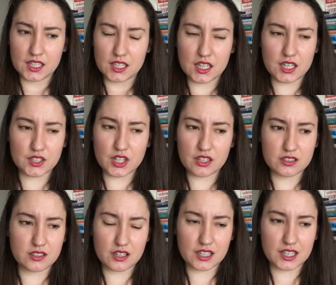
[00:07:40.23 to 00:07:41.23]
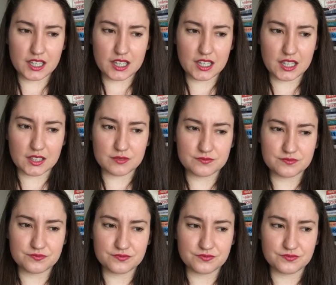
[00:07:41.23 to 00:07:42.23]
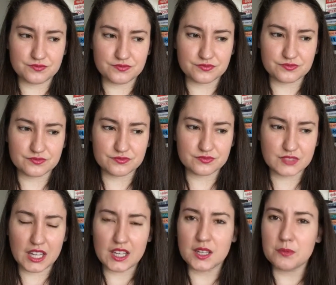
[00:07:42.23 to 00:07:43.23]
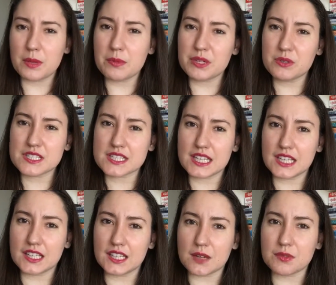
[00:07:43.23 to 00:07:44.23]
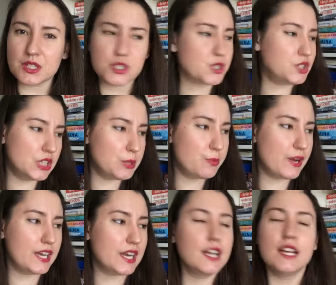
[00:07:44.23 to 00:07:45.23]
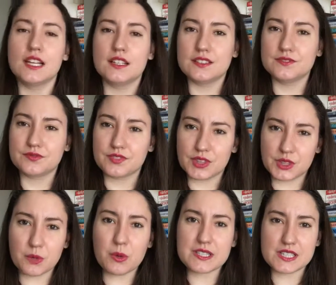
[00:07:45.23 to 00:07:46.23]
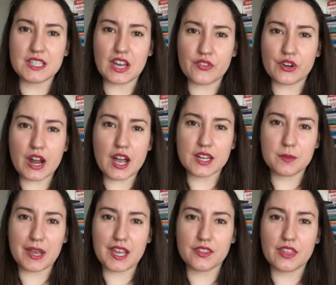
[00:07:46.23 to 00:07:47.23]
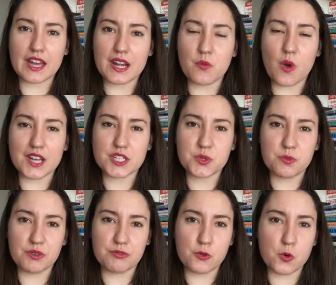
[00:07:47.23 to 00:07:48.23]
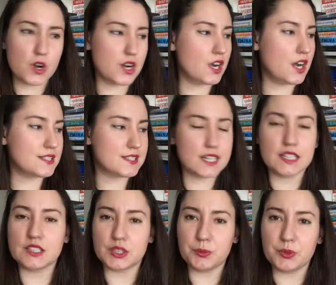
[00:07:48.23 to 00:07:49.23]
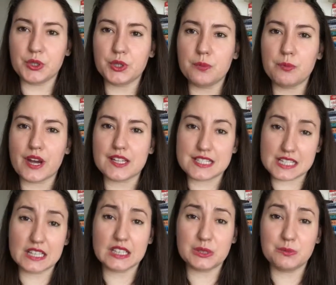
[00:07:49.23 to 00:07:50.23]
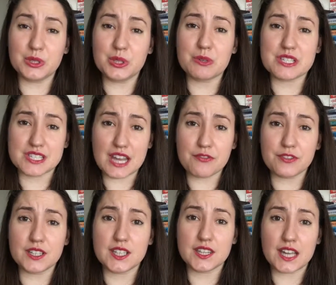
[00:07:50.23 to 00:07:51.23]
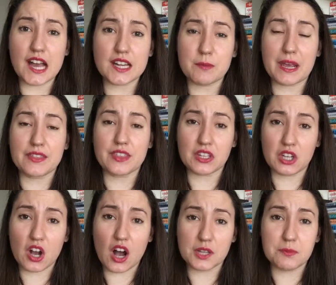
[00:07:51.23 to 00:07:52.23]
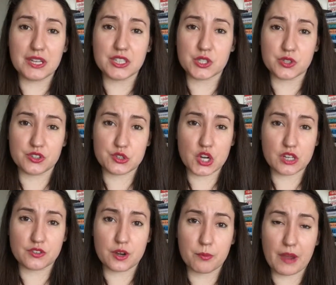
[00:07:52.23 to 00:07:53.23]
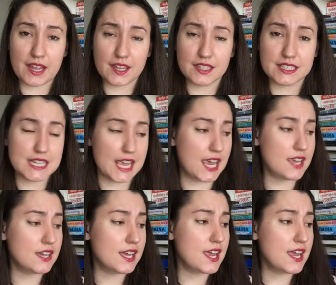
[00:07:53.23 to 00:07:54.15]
Not Kiki. Maybe it was Kiki, I'm not sure, but... There was another anime that I watched before Sailor Moon, but Sailor Moon was definitely the anime that got me into the genre back in the day.